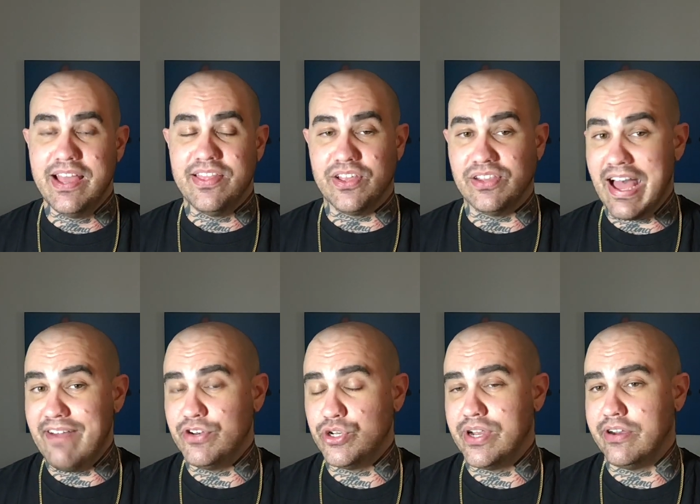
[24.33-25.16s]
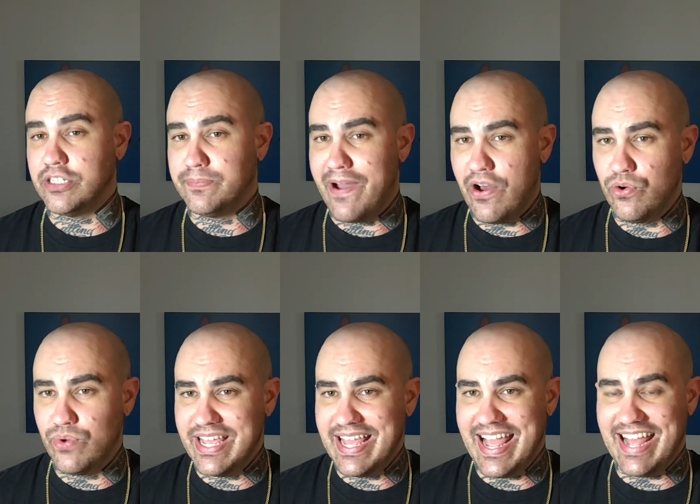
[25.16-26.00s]
The lavender here is
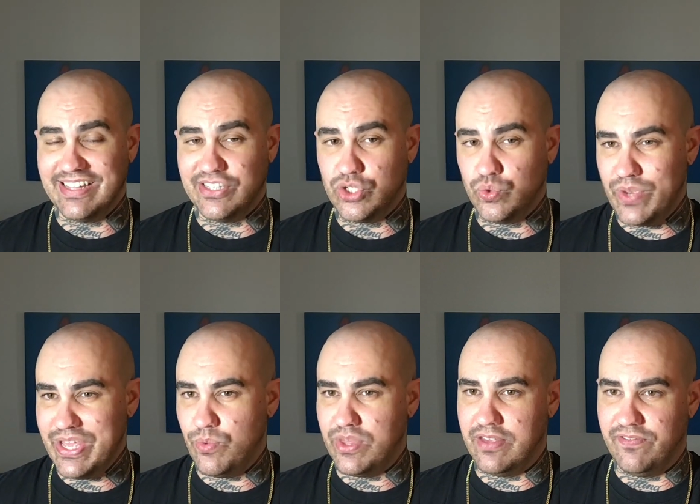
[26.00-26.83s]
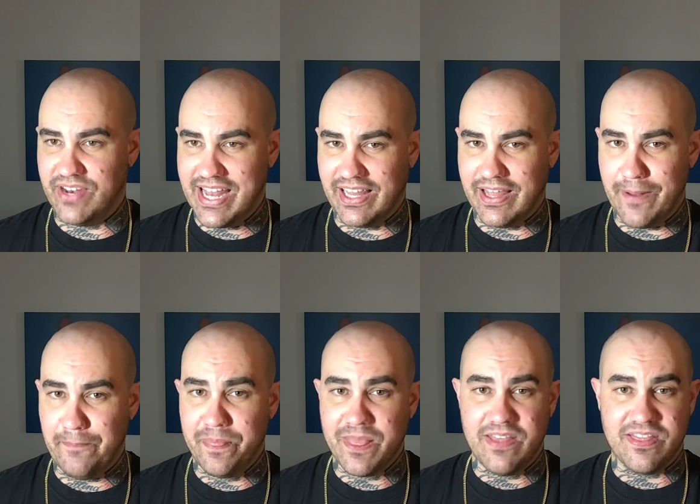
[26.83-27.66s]
powdery and sweet with the vanilla
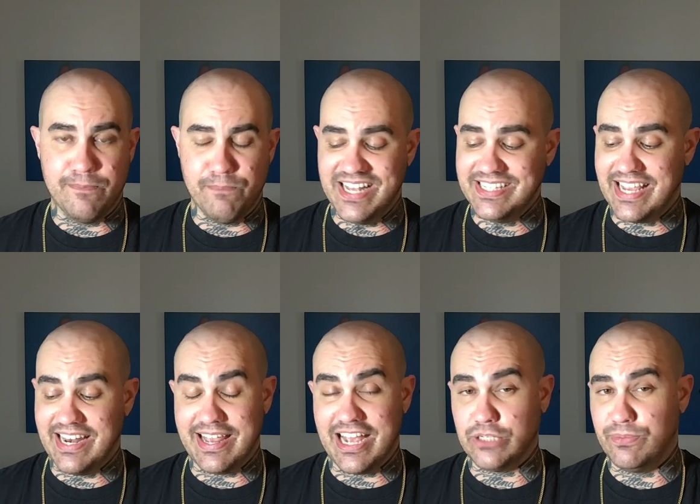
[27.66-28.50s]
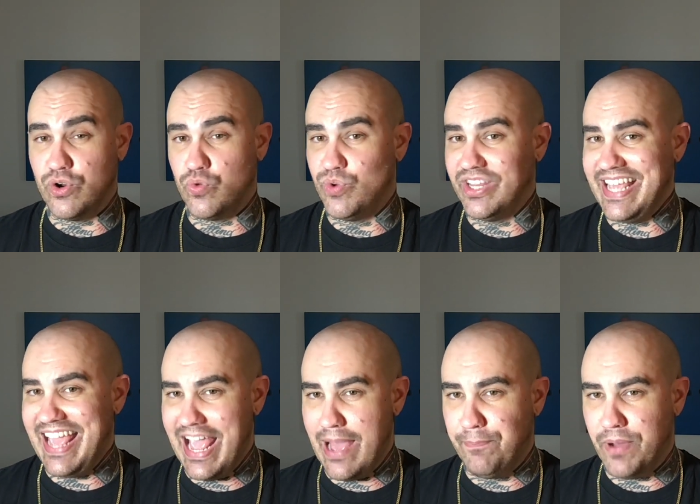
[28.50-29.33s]
the musk and cashmere and really
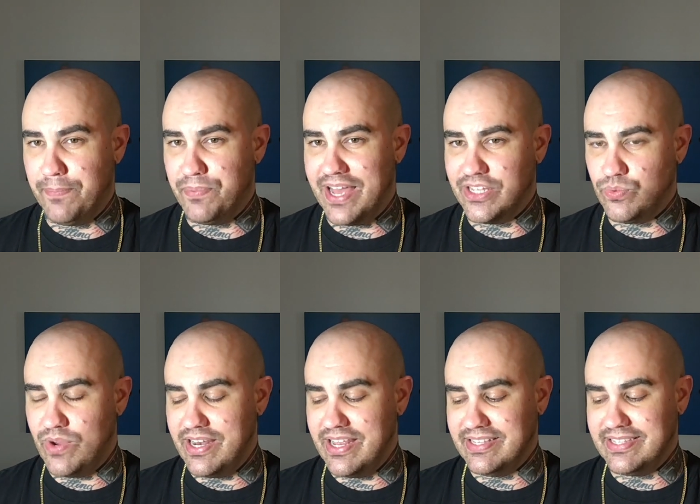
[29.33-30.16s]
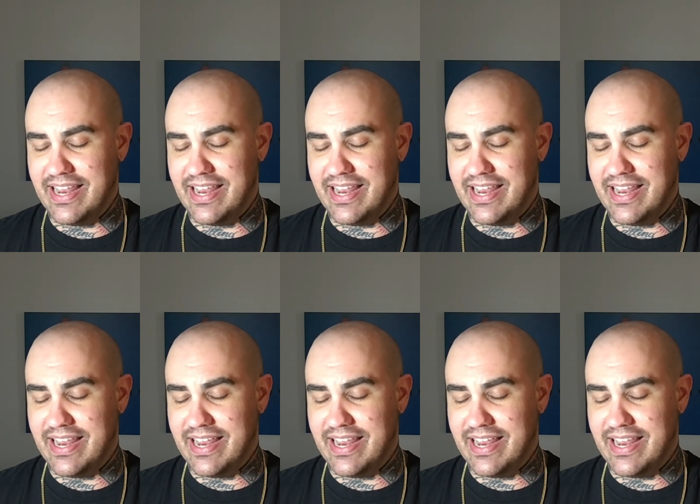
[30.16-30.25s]
amp up that sweetness.